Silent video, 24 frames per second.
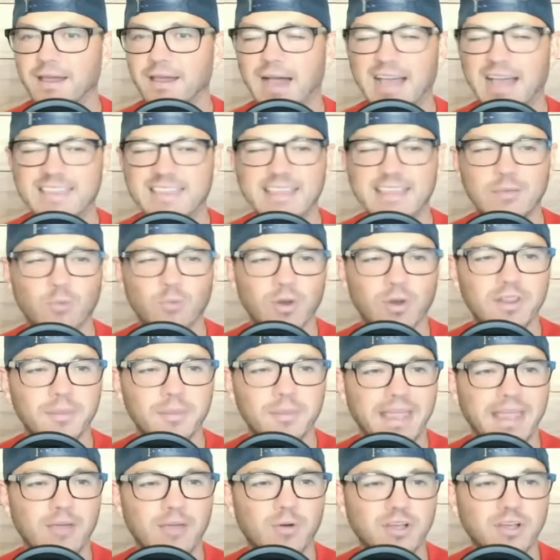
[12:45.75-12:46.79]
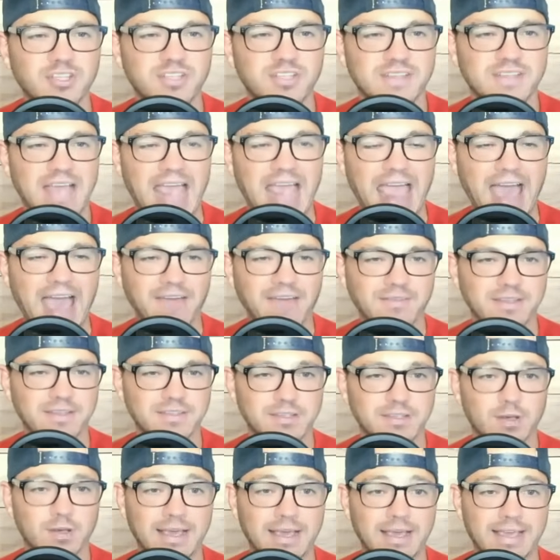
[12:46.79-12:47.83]
I think one of the main questions I have is,
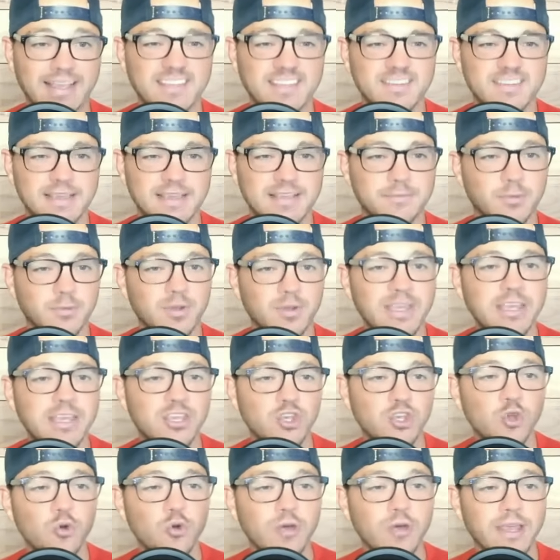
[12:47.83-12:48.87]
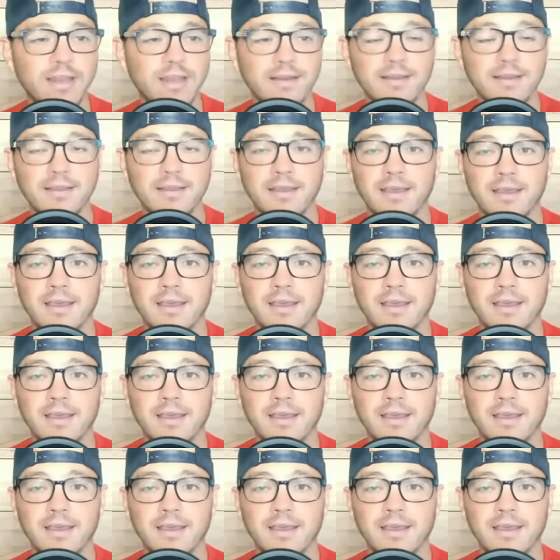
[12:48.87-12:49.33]
like, is Malik Ewan